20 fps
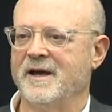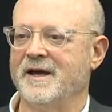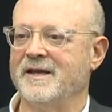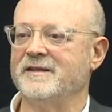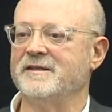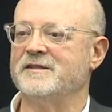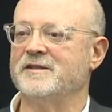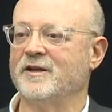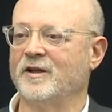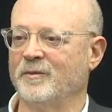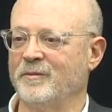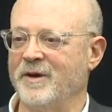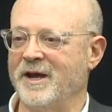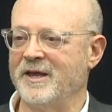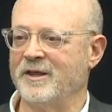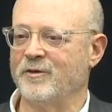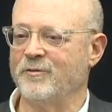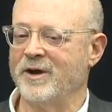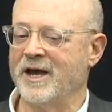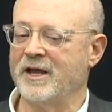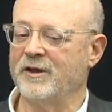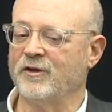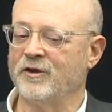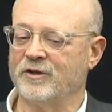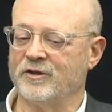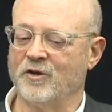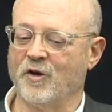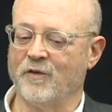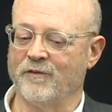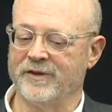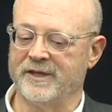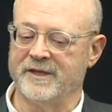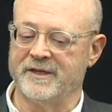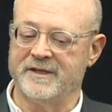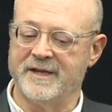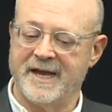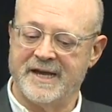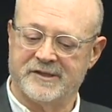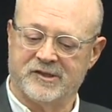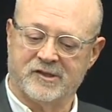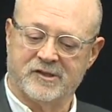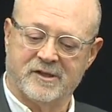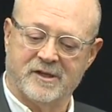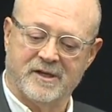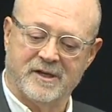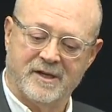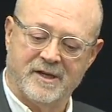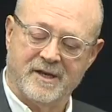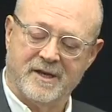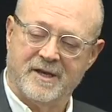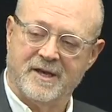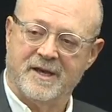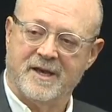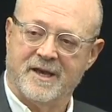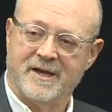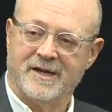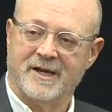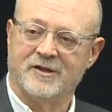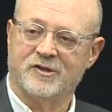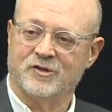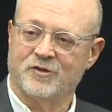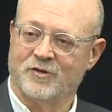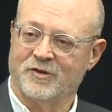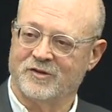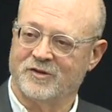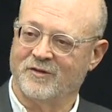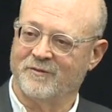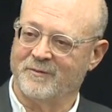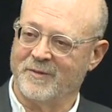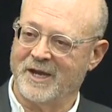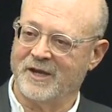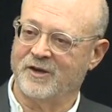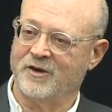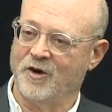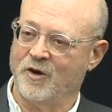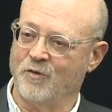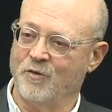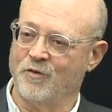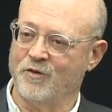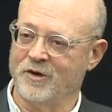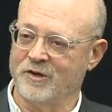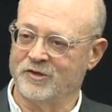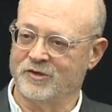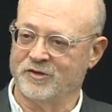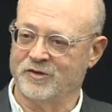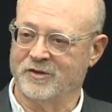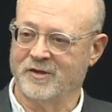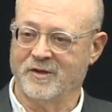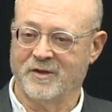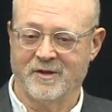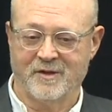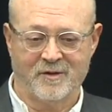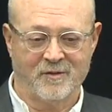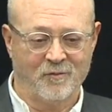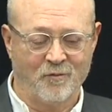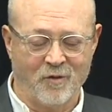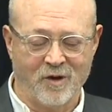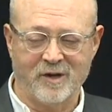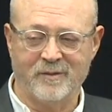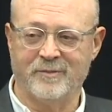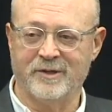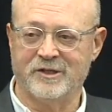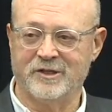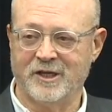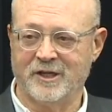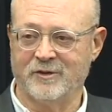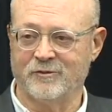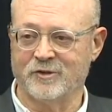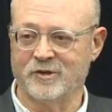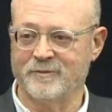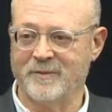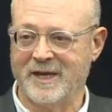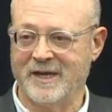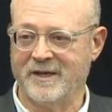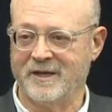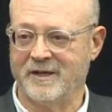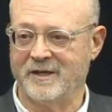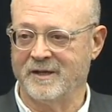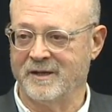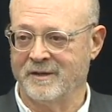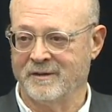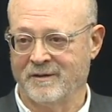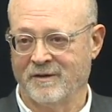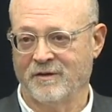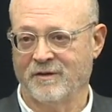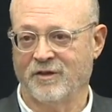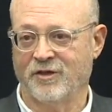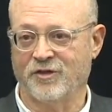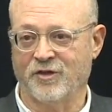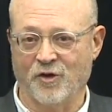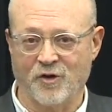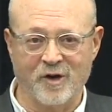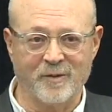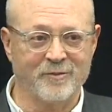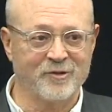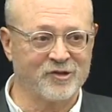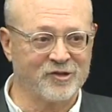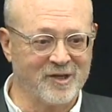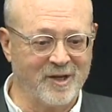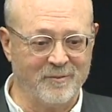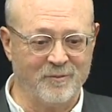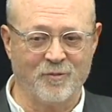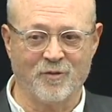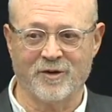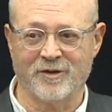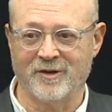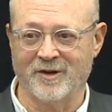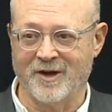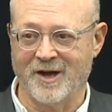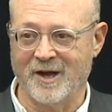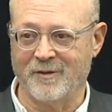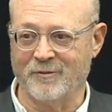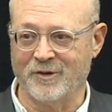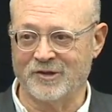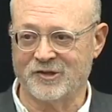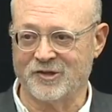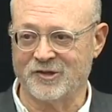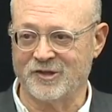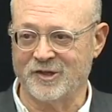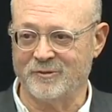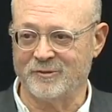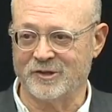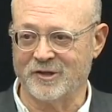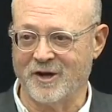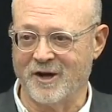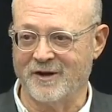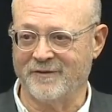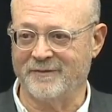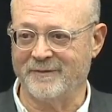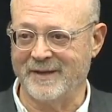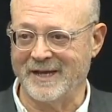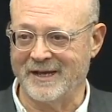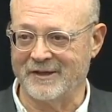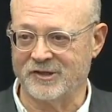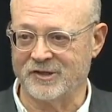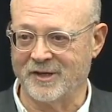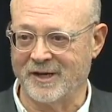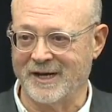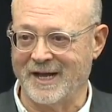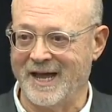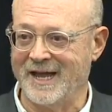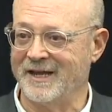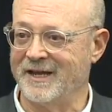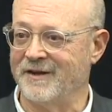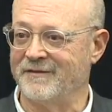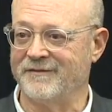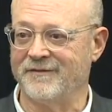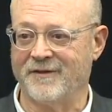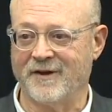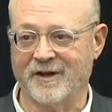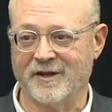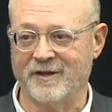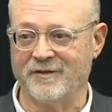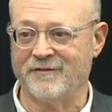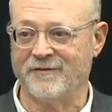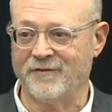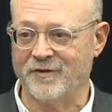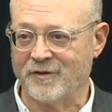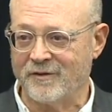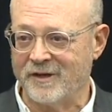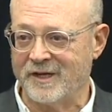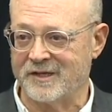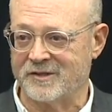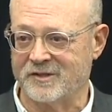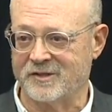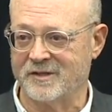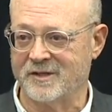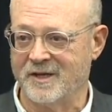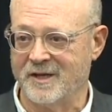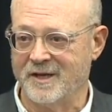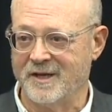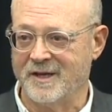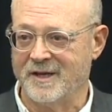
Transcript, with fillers: until, by the way, I looked over the desk and I saw some of my cohorts. One in particular was making 30% more than I was because he was hired from the outside. I got fucking furious.